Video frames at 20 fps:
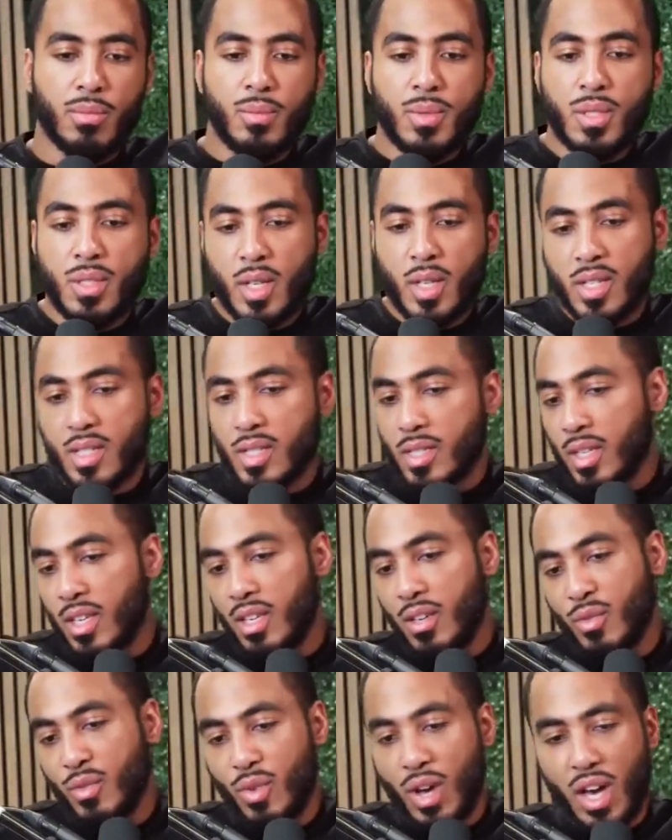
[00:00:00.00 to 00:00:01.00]

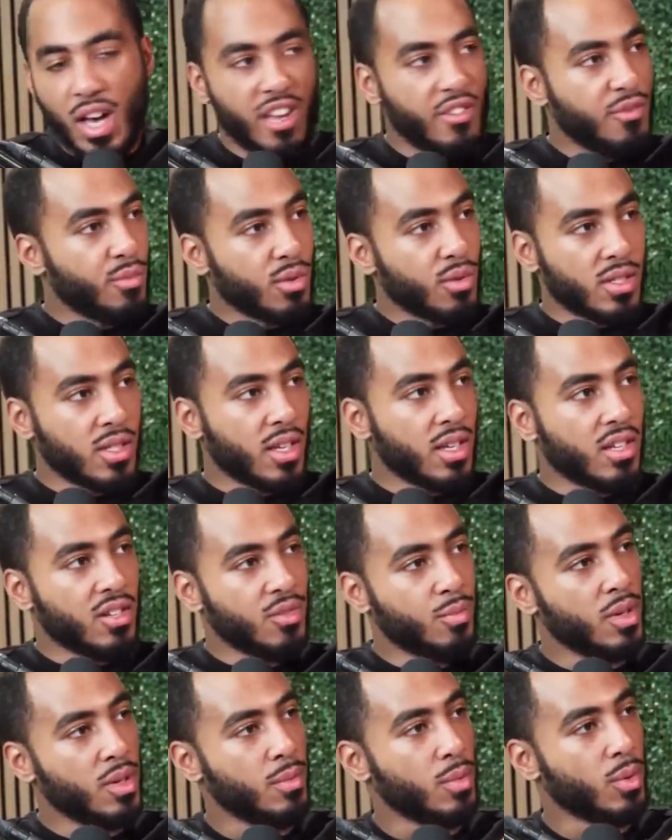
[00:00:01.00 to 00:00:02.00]
65%
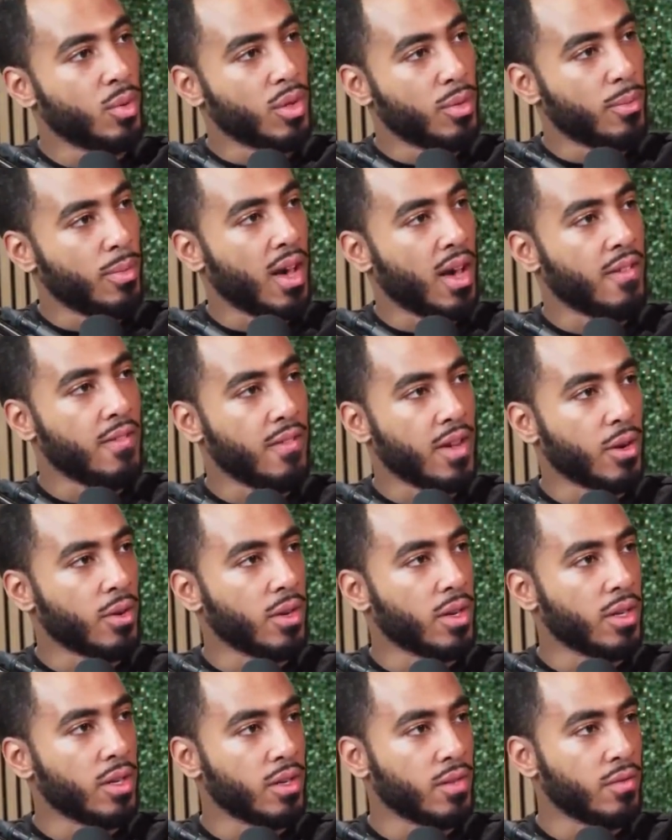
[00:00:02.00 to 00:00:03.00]
of people with my
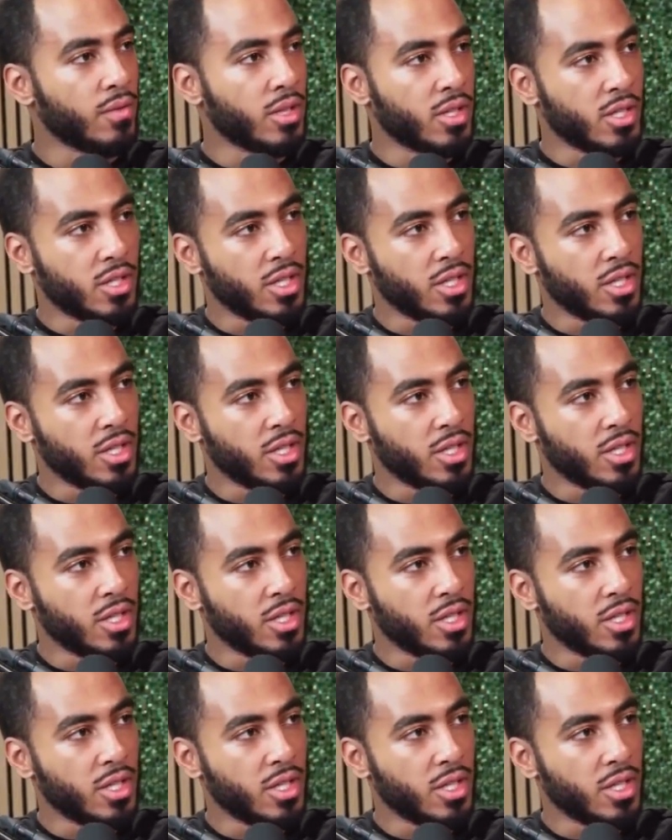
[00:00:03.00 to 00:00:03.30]
variant of this